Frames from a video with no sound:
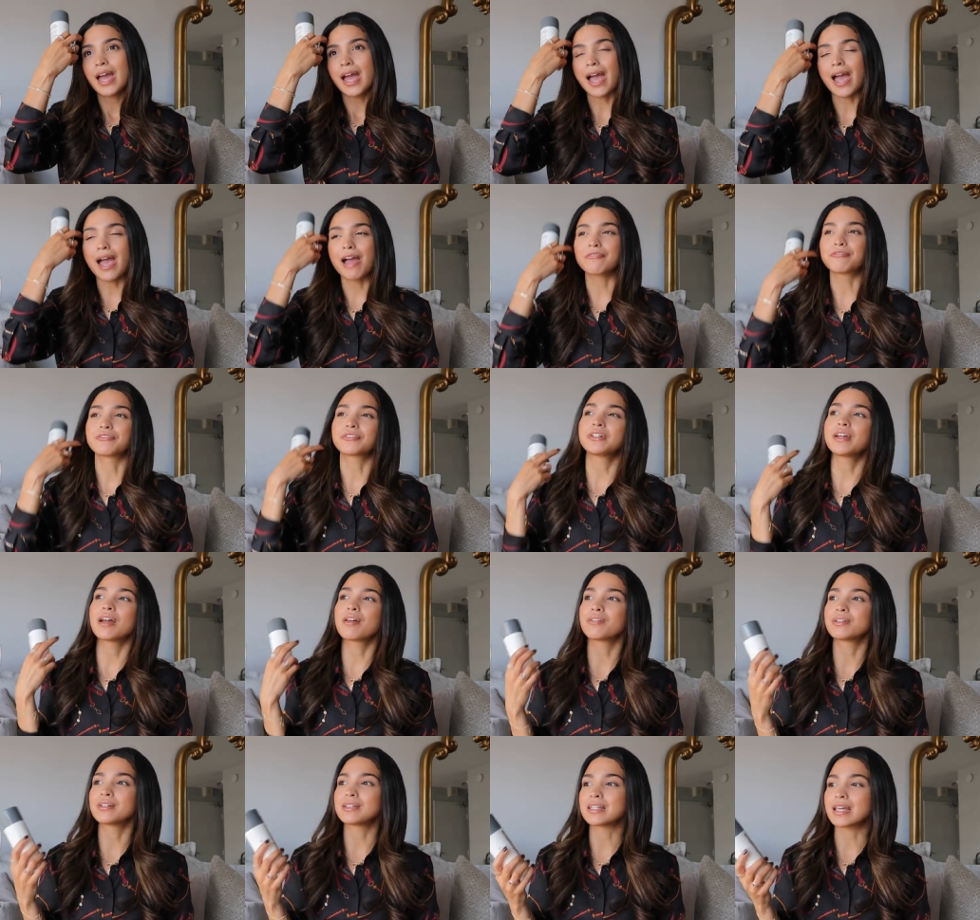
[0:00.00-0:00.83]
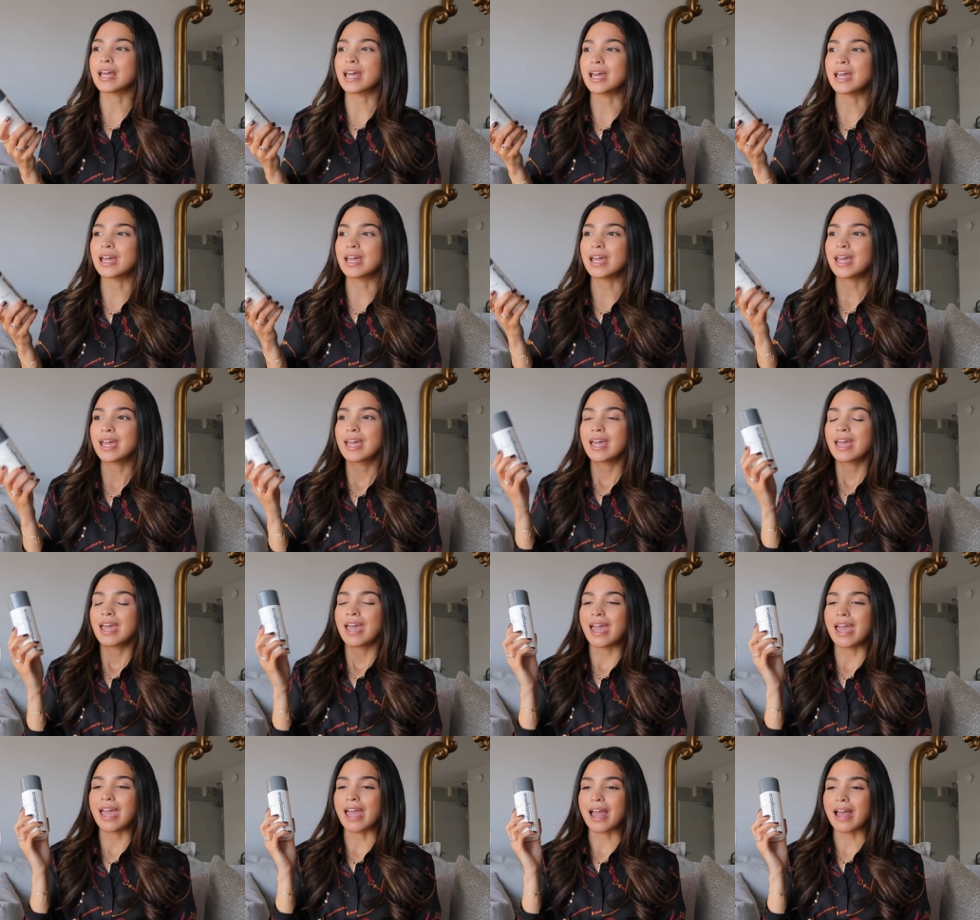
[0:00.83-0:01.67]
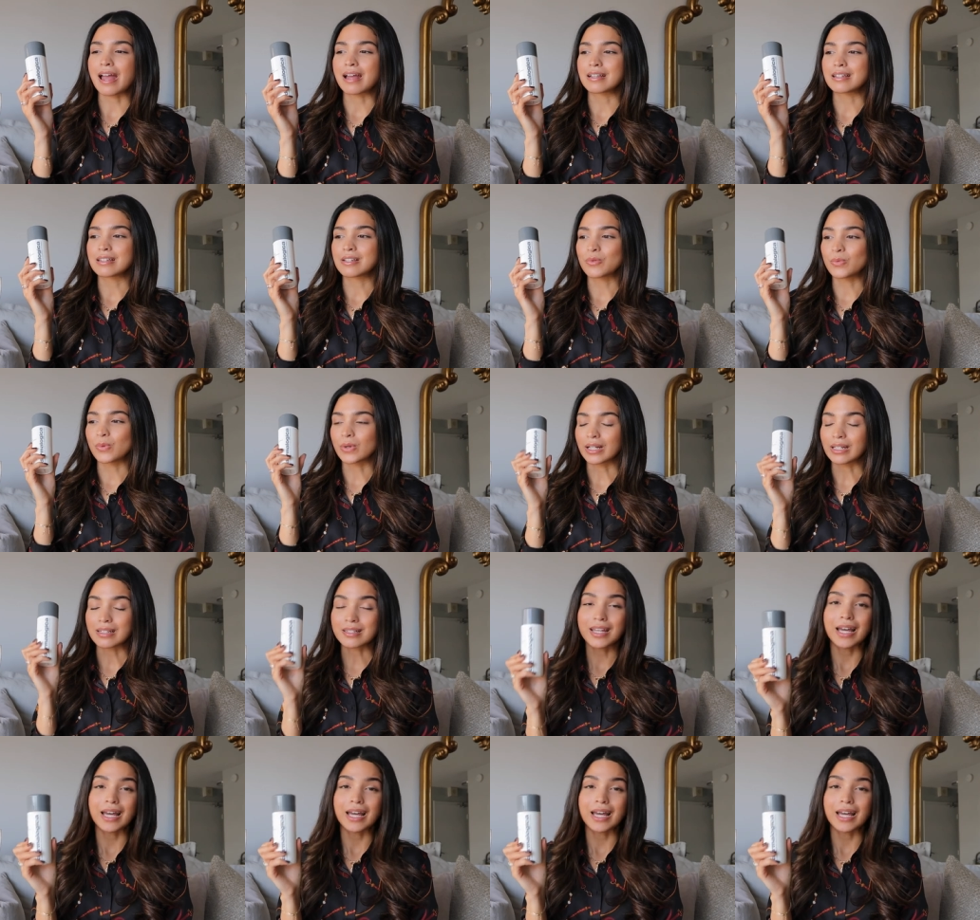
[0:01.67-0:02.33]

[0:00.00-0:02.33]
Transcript: every other day and when I